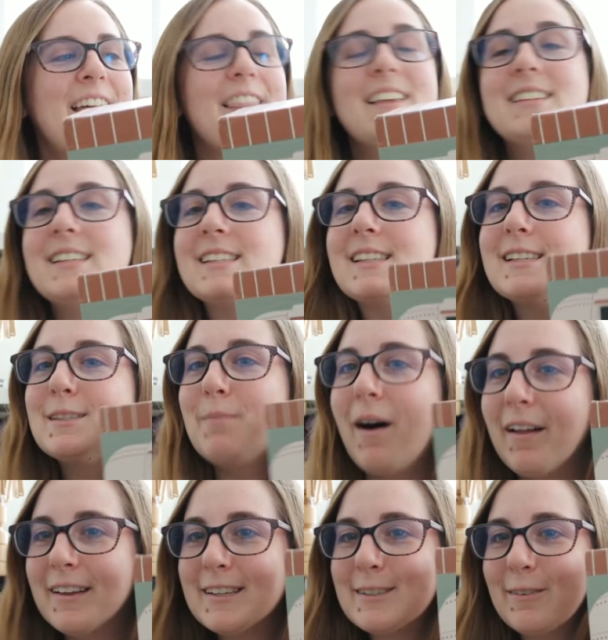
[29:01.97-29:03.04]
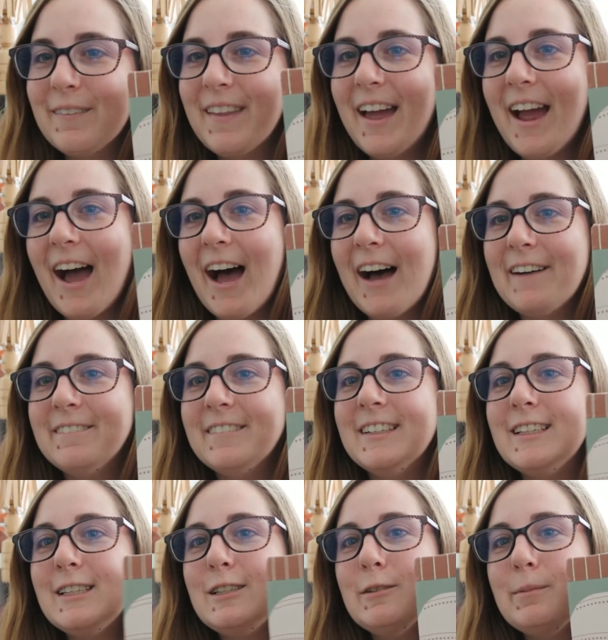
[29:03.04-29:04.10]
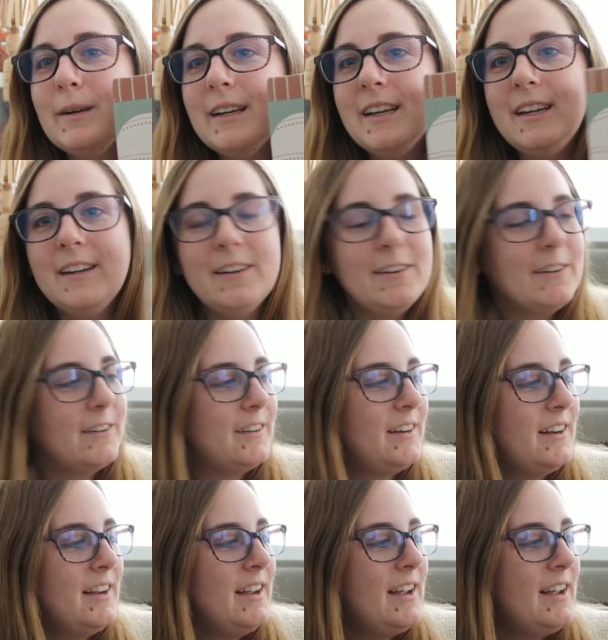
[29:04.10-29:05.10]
This is the smallest one they have. It's super cute.